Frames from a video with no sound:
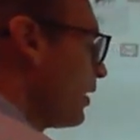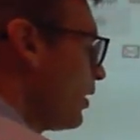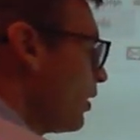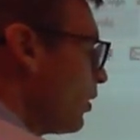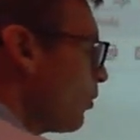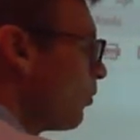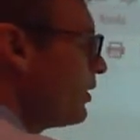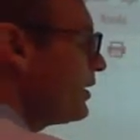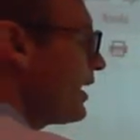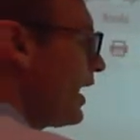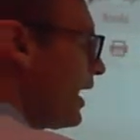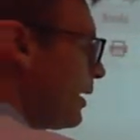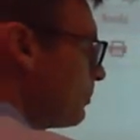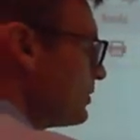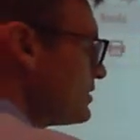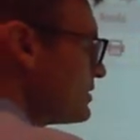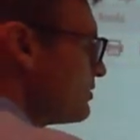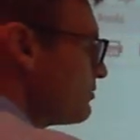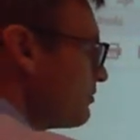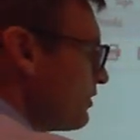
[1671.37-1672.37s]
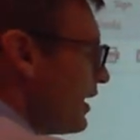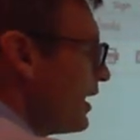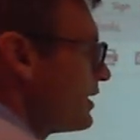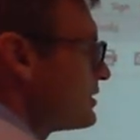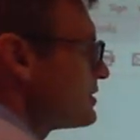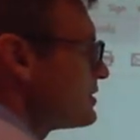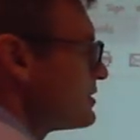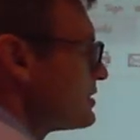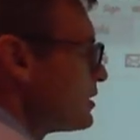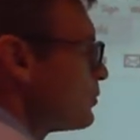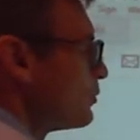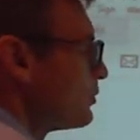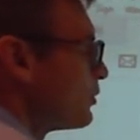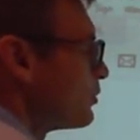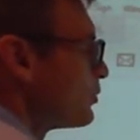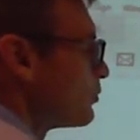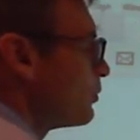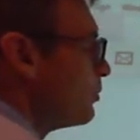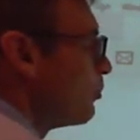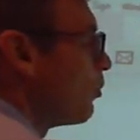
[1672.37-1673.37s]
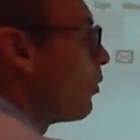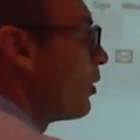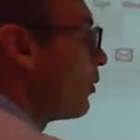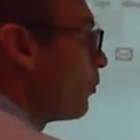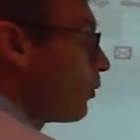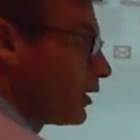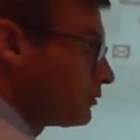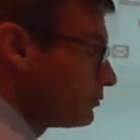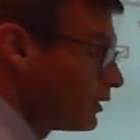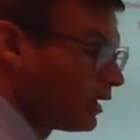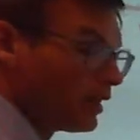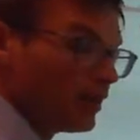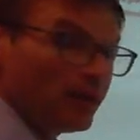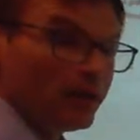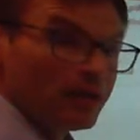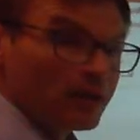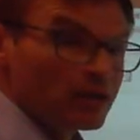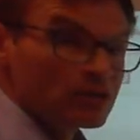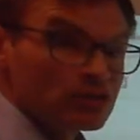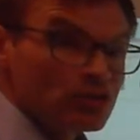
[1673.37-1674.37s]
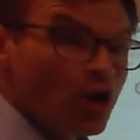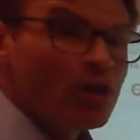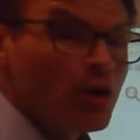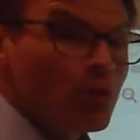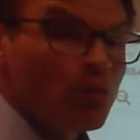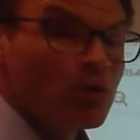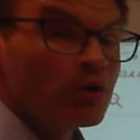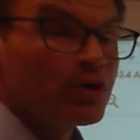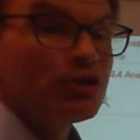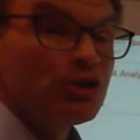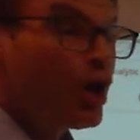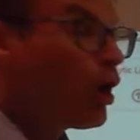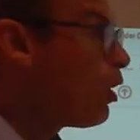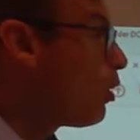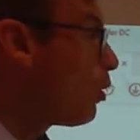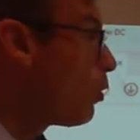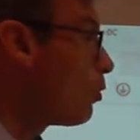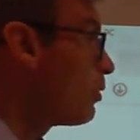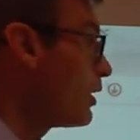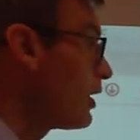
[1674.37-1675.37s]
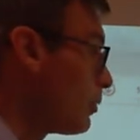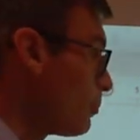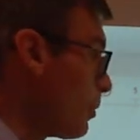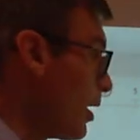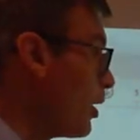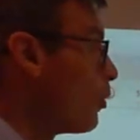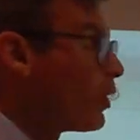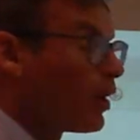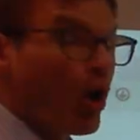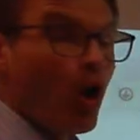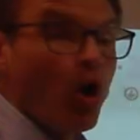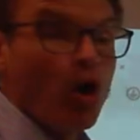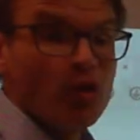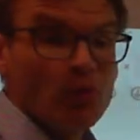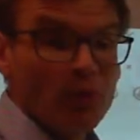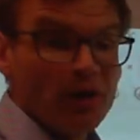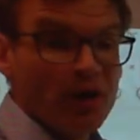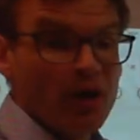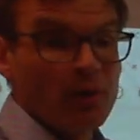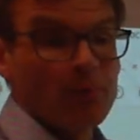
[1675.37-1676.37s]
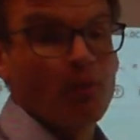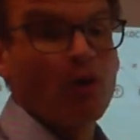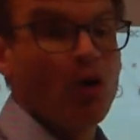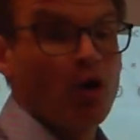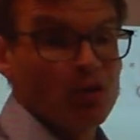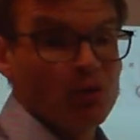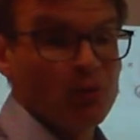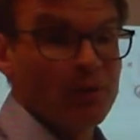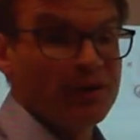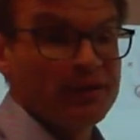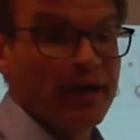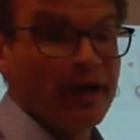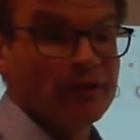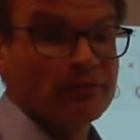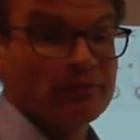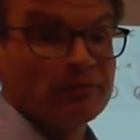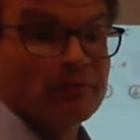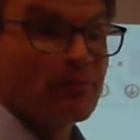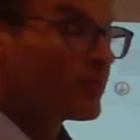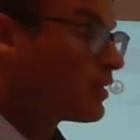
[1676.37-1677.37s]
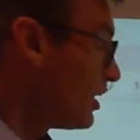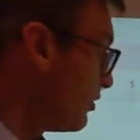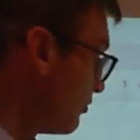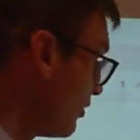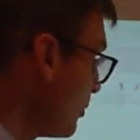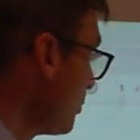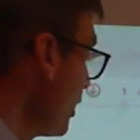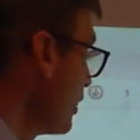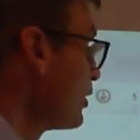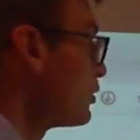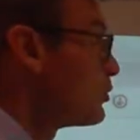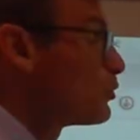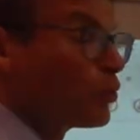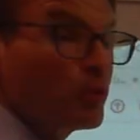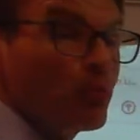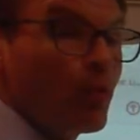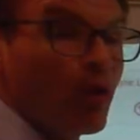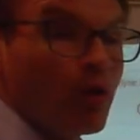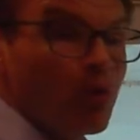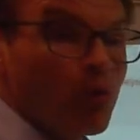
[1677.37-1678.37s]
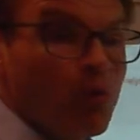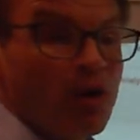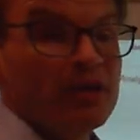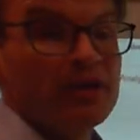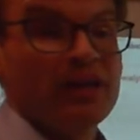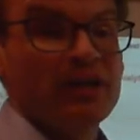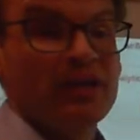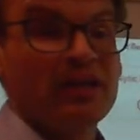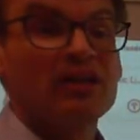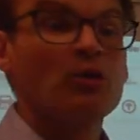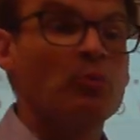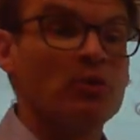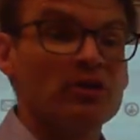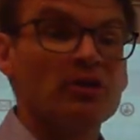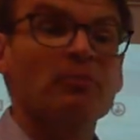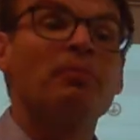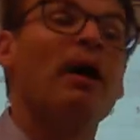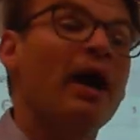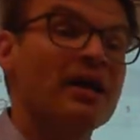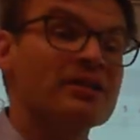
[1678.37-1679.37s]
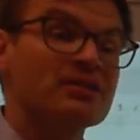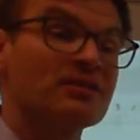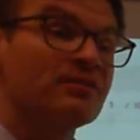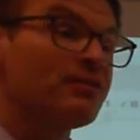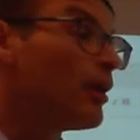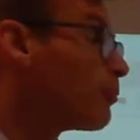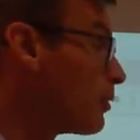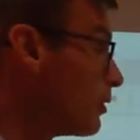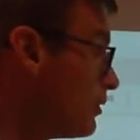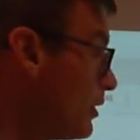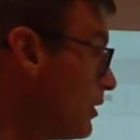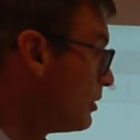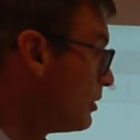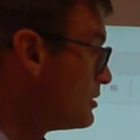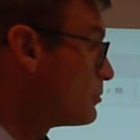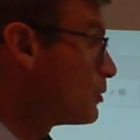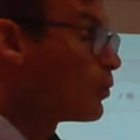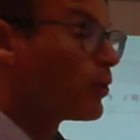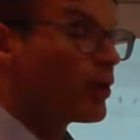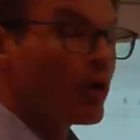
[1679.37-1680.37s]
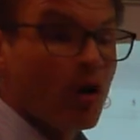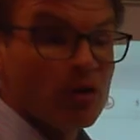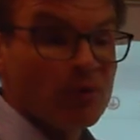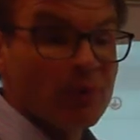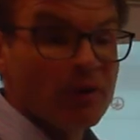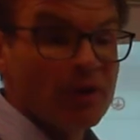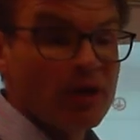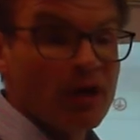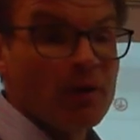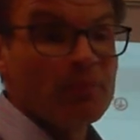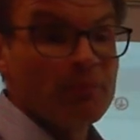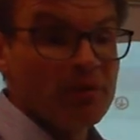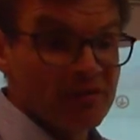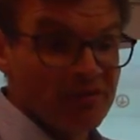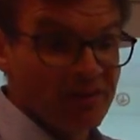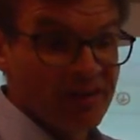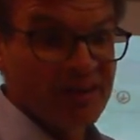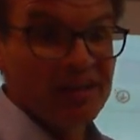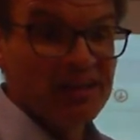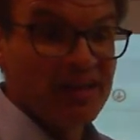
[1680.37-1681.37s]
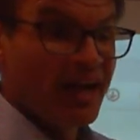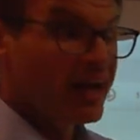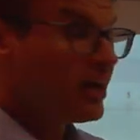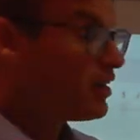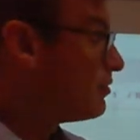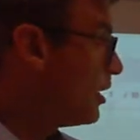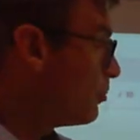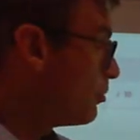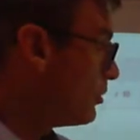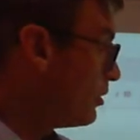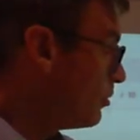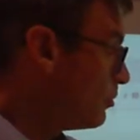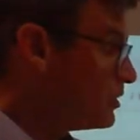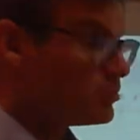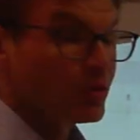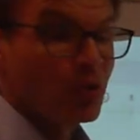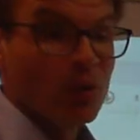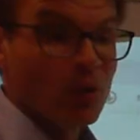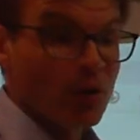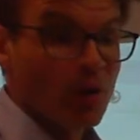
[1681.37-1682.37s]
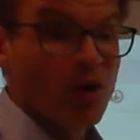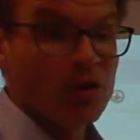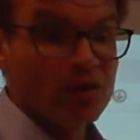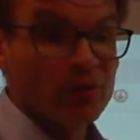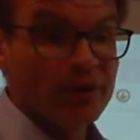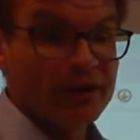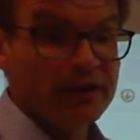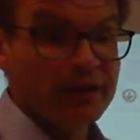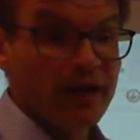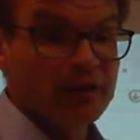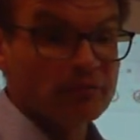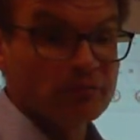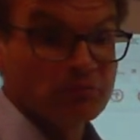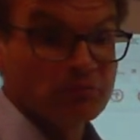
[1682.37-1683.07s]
what happens if x is equal to 3.1? Because all I want to know, am I going all the way up or all the way down? If I plug in 3.1, I end up with a positive number. That going all the way up. If I get a negative number, that means I'm going all the way down.